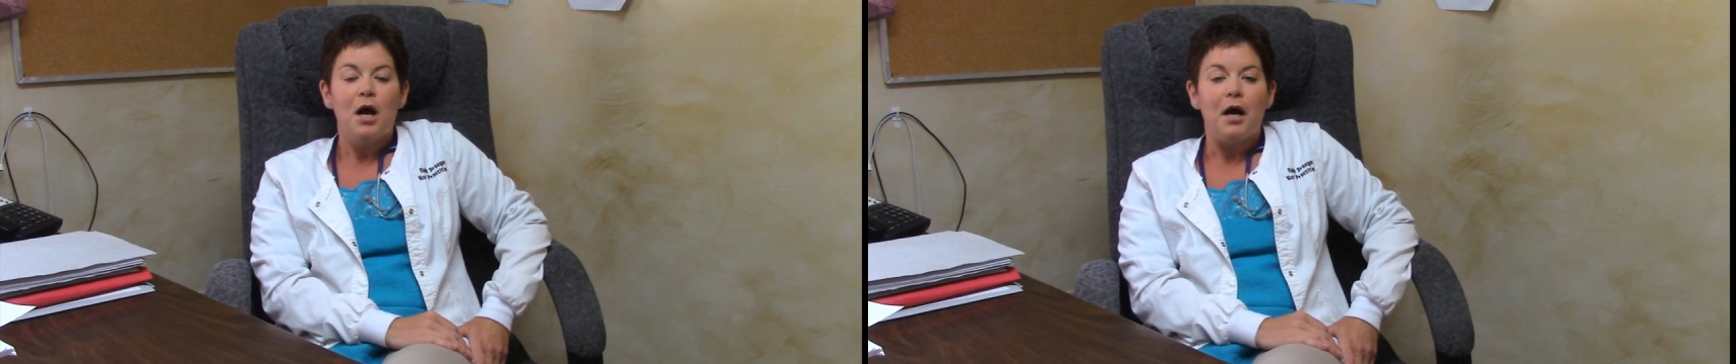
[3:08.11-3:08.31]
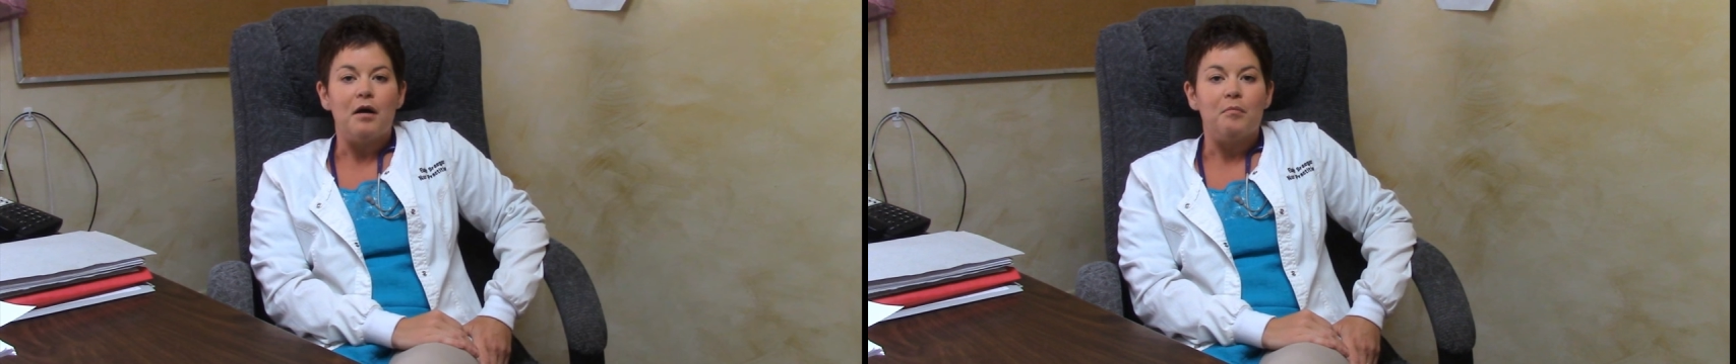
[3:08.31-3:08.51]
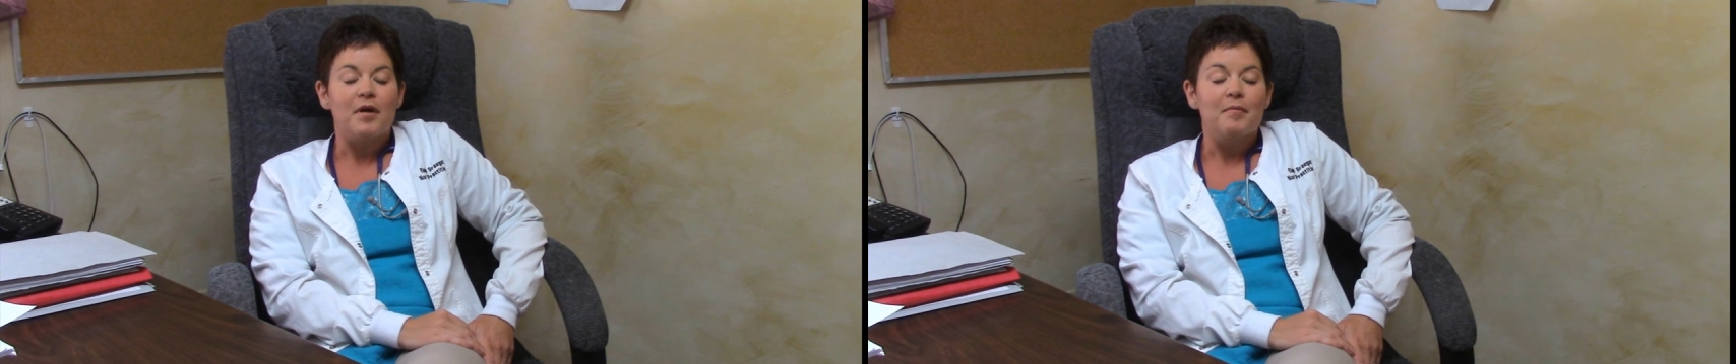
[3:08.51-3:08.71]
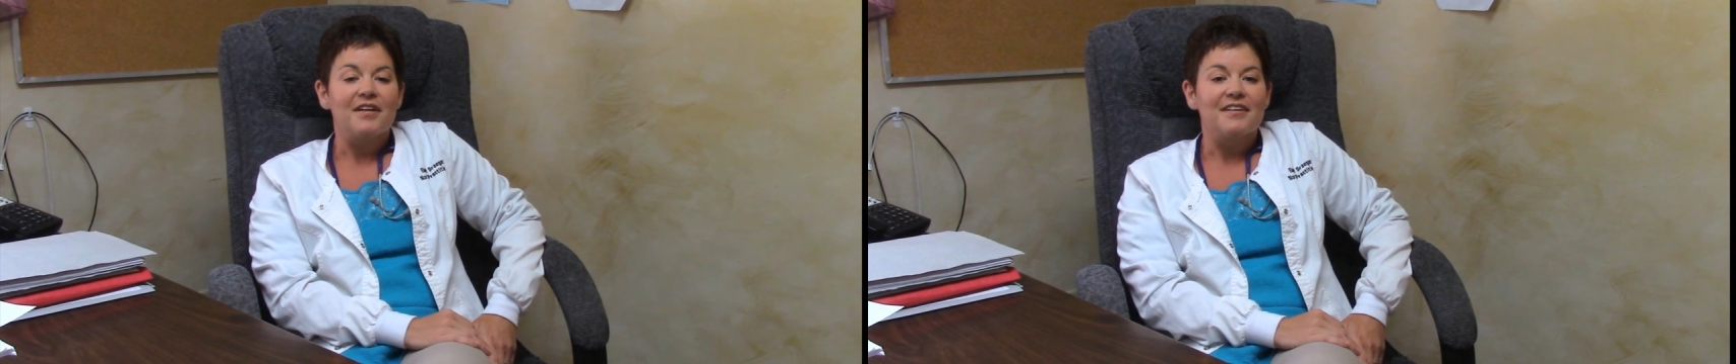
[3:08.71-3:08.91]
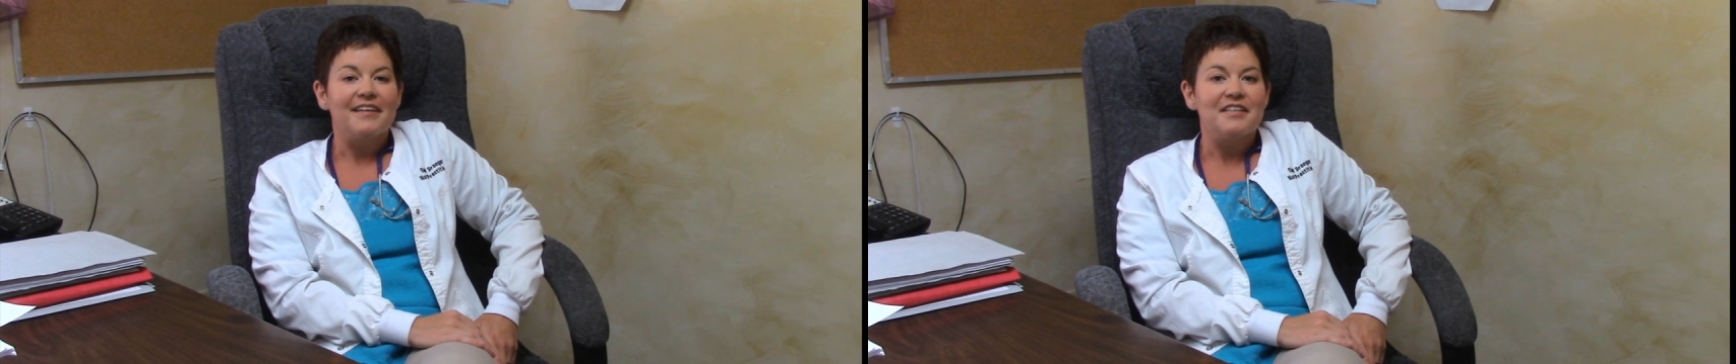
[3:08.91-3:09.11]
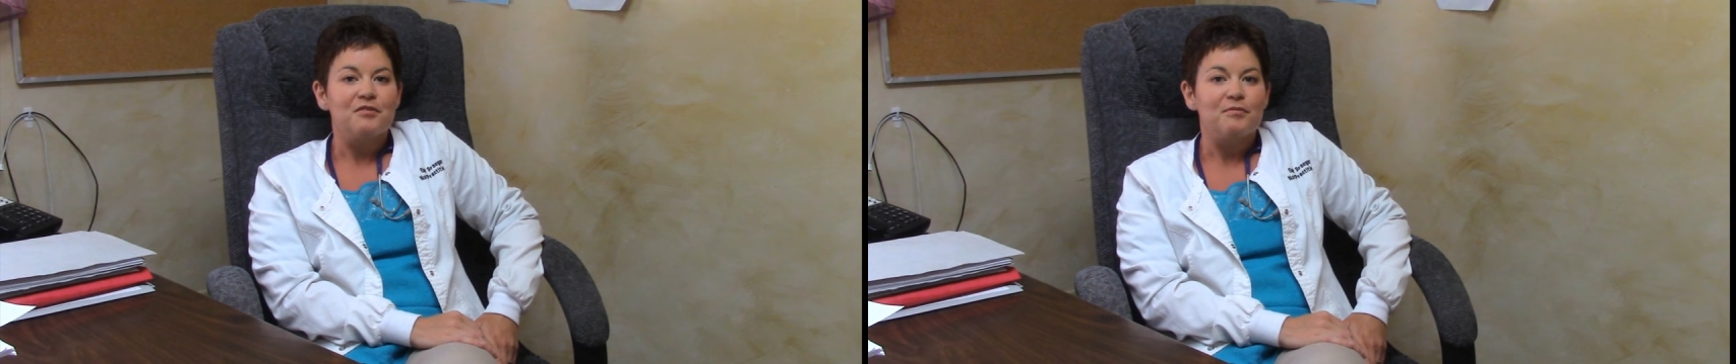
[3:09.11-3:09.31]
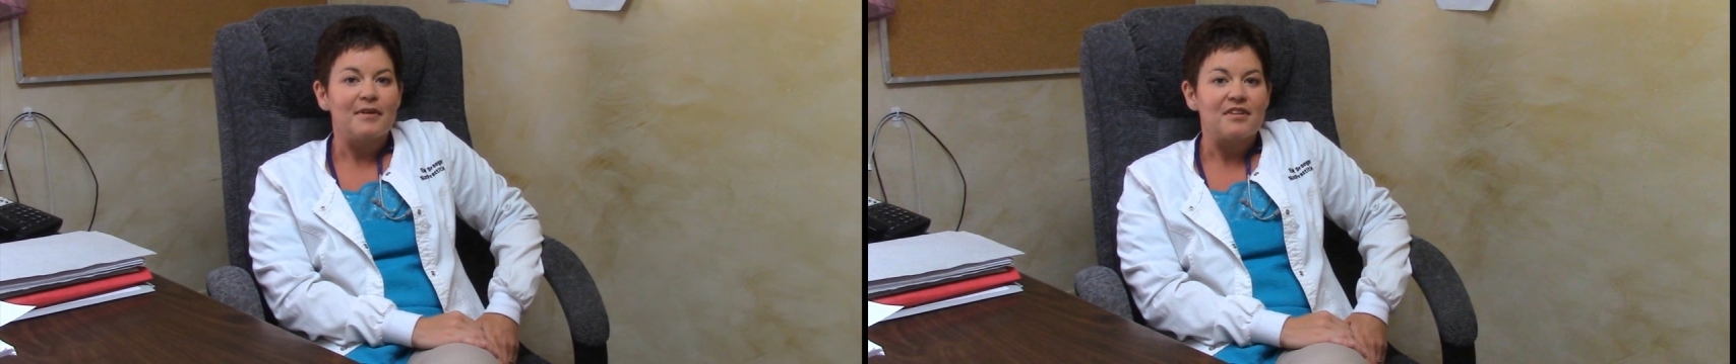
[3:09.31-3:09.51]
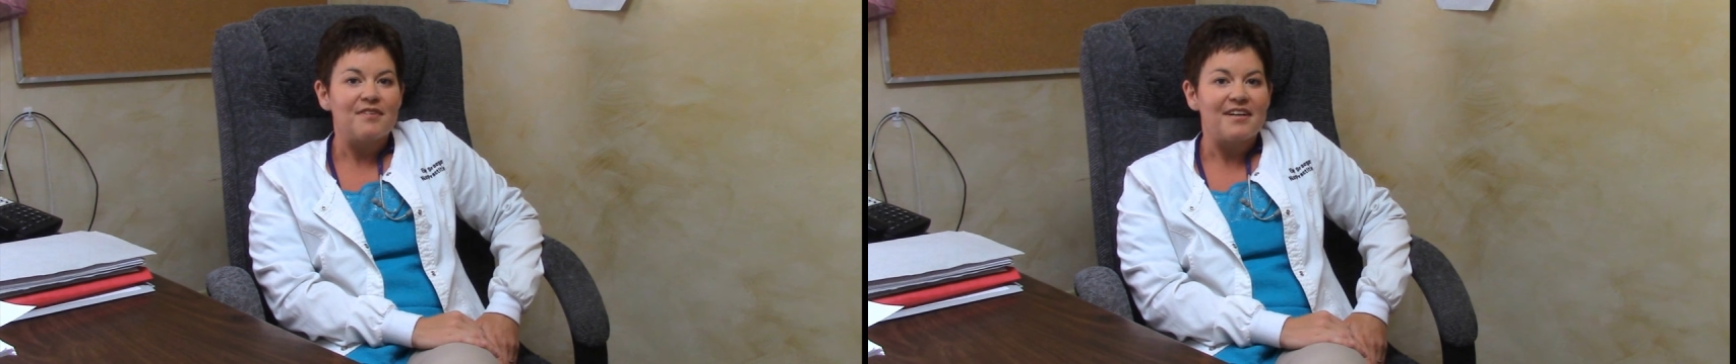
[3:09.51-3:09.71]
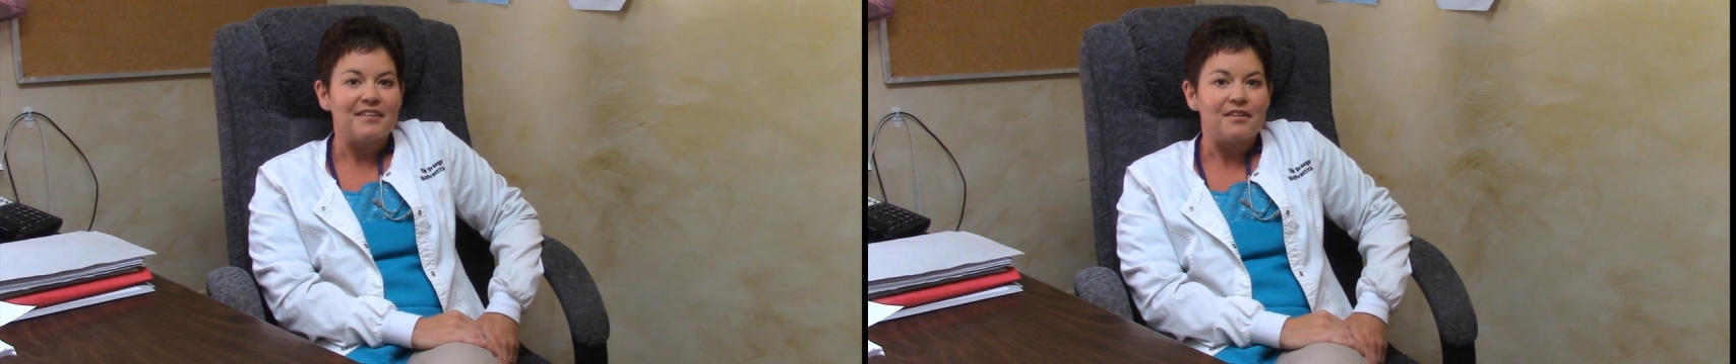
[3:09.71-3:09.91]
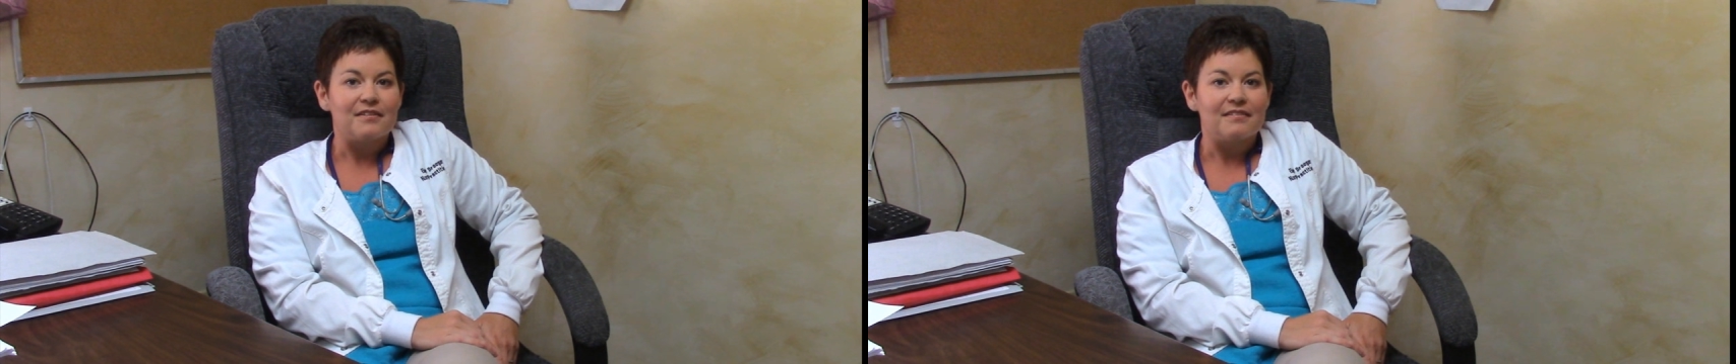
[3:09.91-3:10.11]
I'm not going to lie to them about the fact
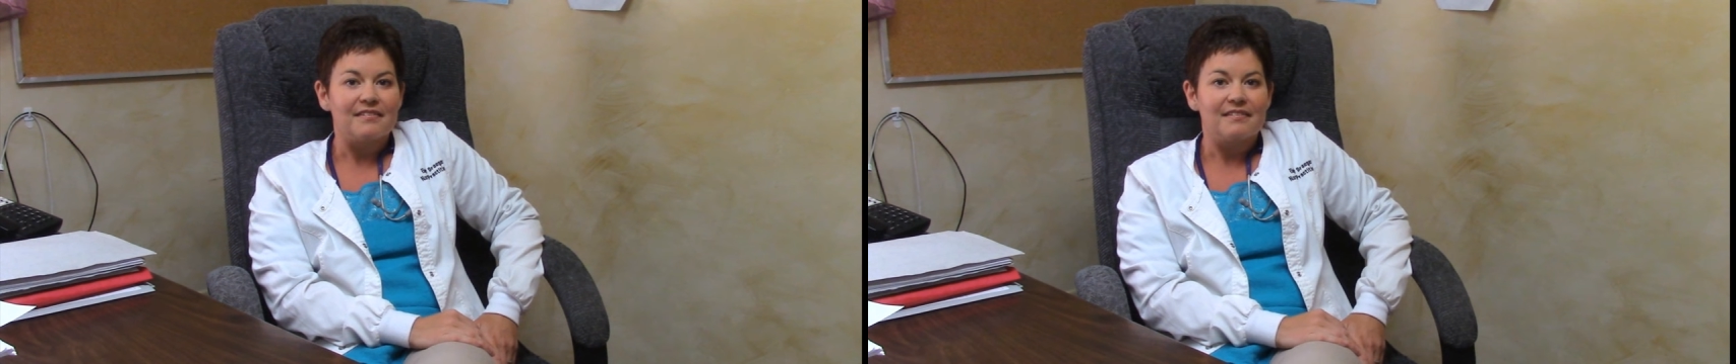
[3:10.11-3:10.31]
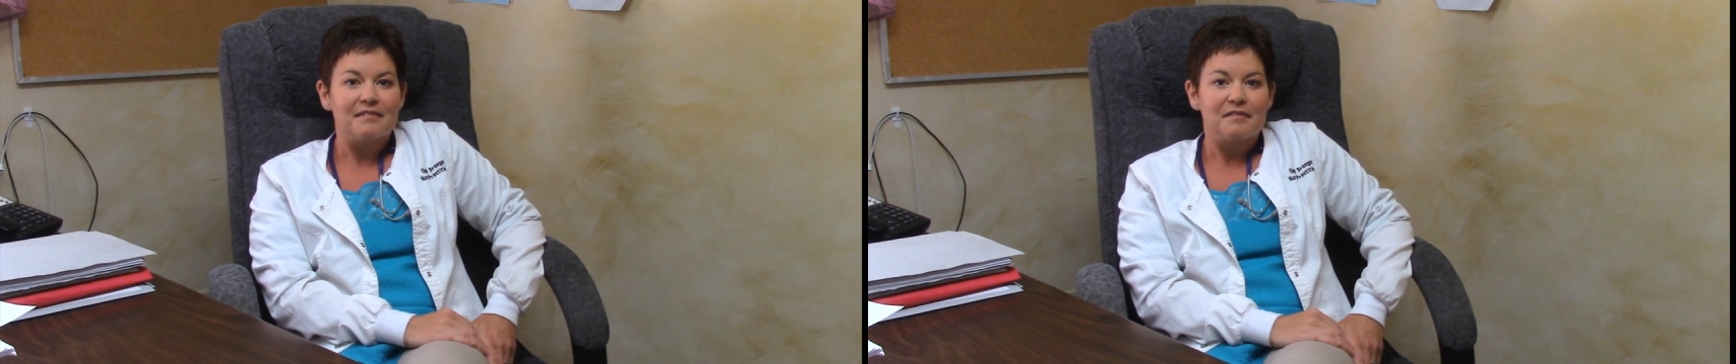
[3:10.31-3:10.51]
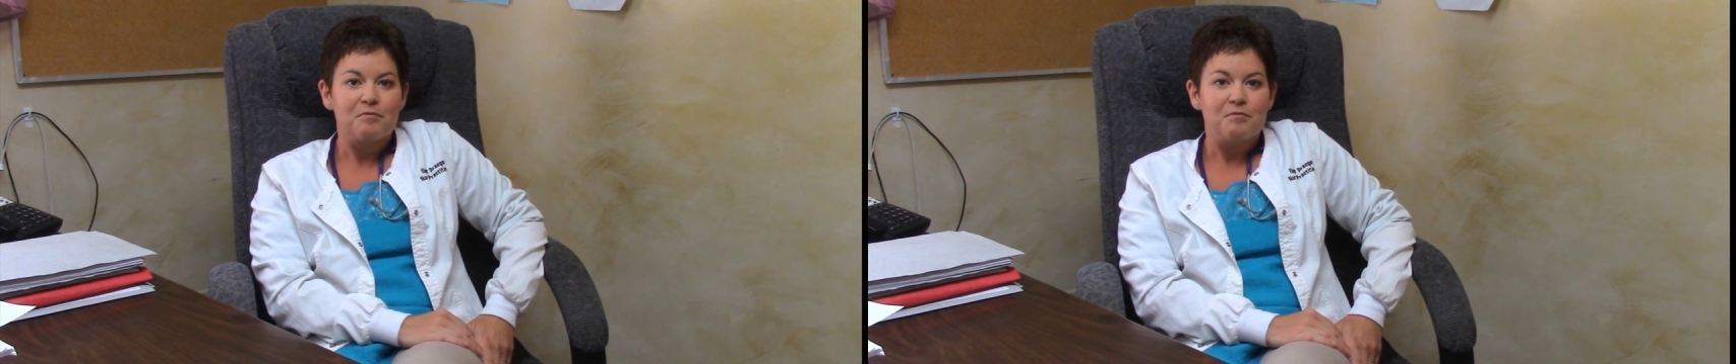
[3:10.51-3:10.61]
that it